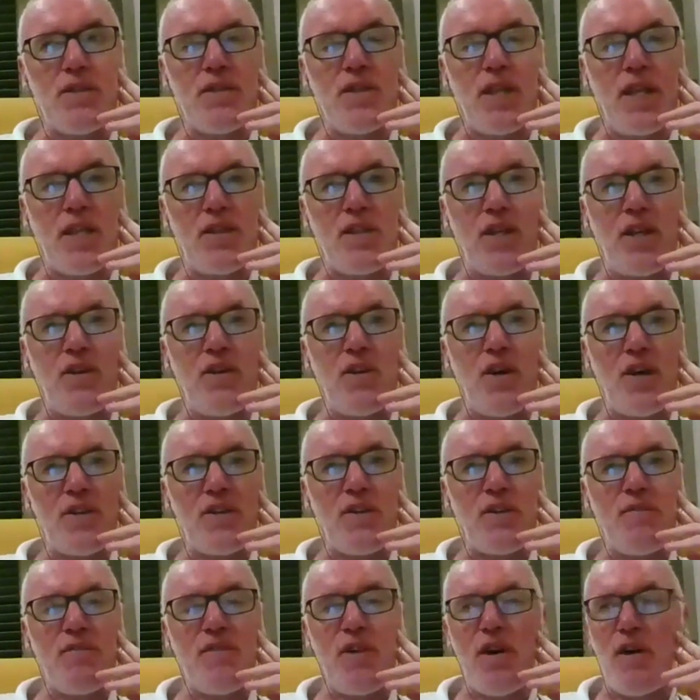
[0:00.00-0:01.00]
not
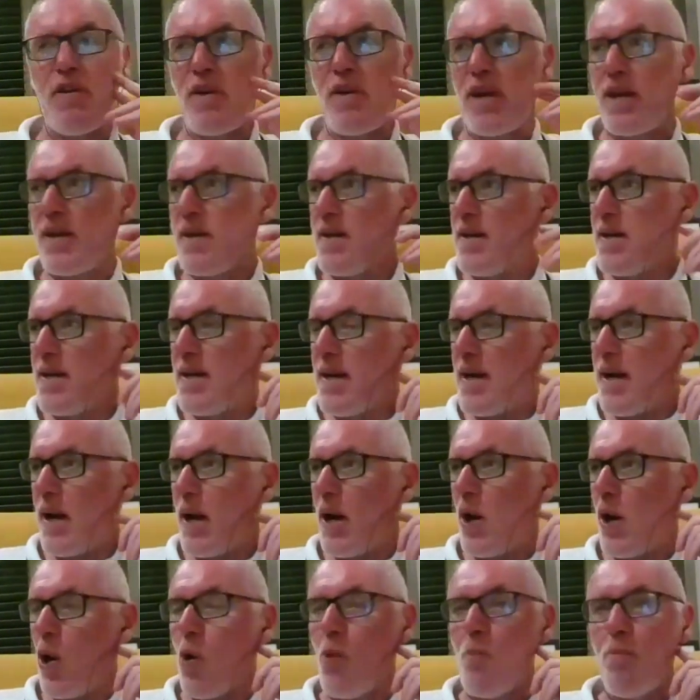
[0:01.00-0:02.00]
a very
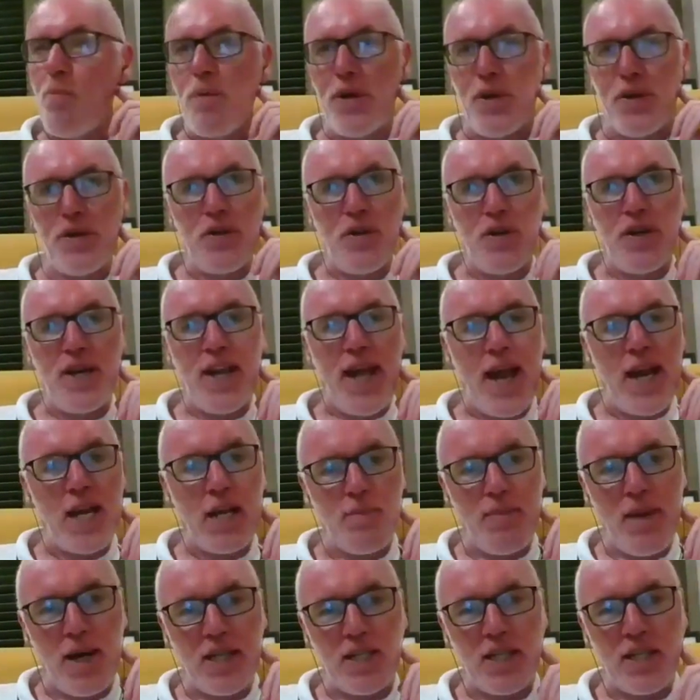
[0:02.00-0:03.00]
open and
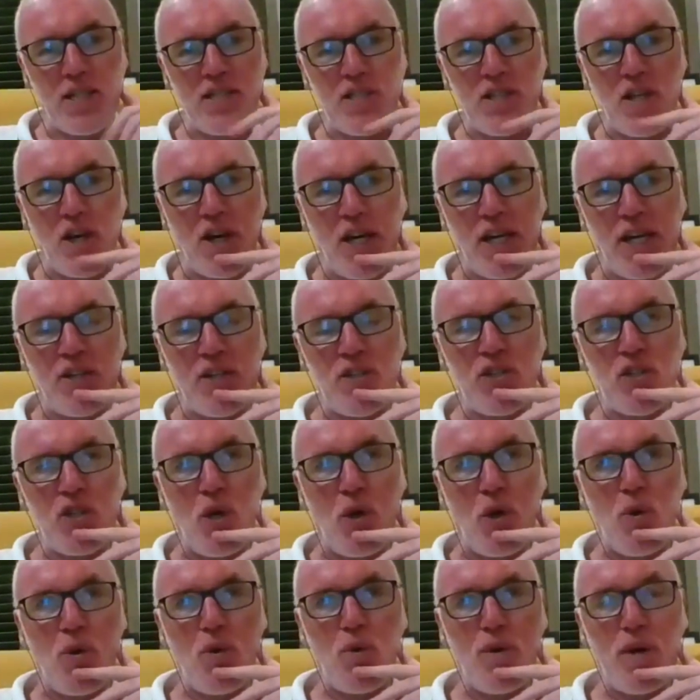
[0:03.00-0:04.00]
enigmatic side.
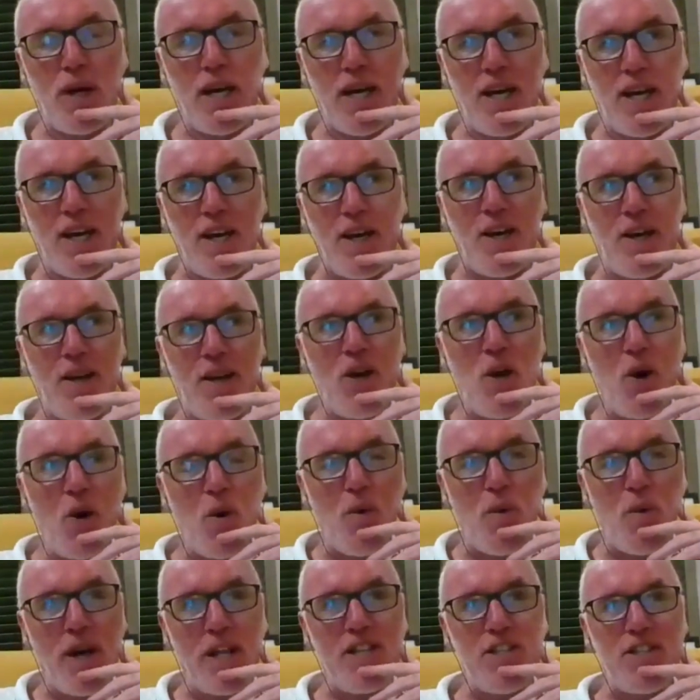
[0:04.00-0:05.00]
So
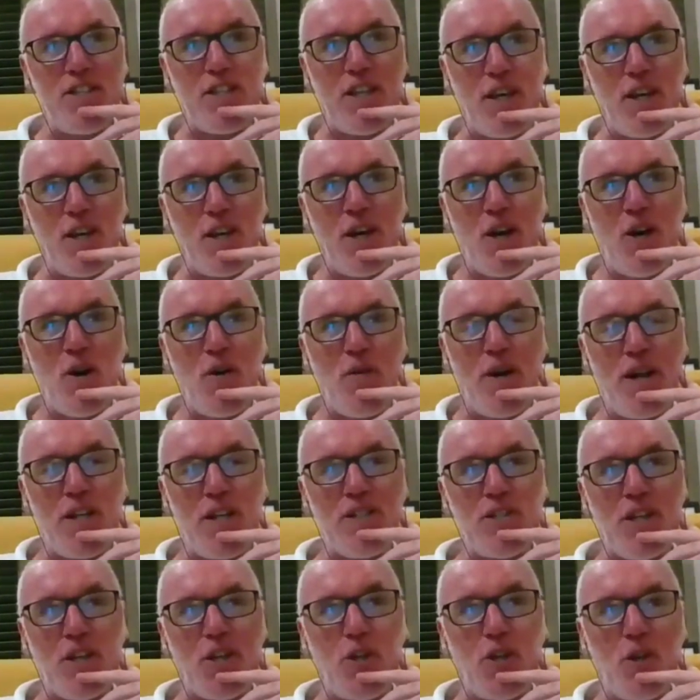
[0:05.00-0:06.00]

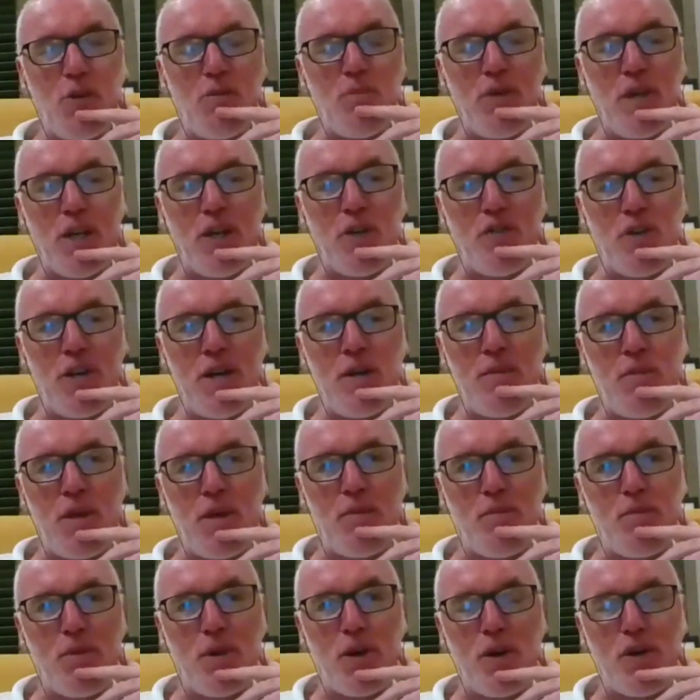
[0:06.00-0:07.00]
Wednesday could be grim
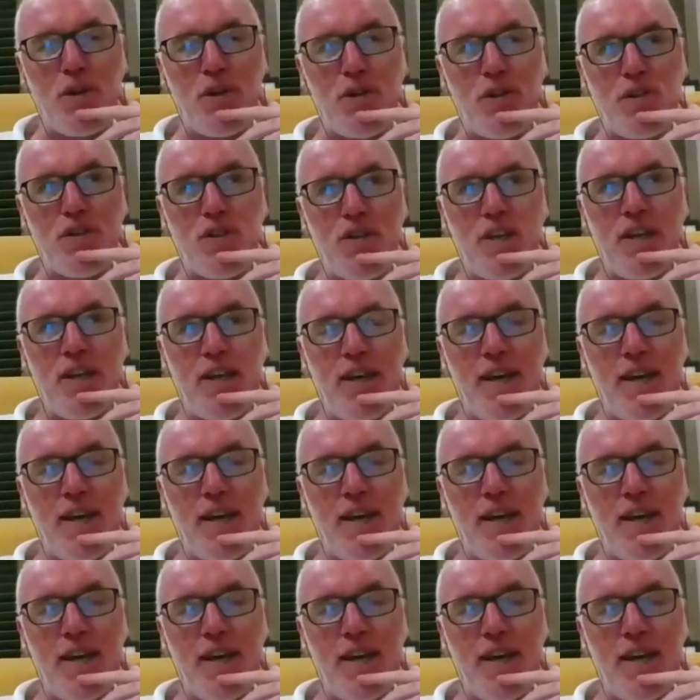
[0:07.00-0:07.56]
in Perth.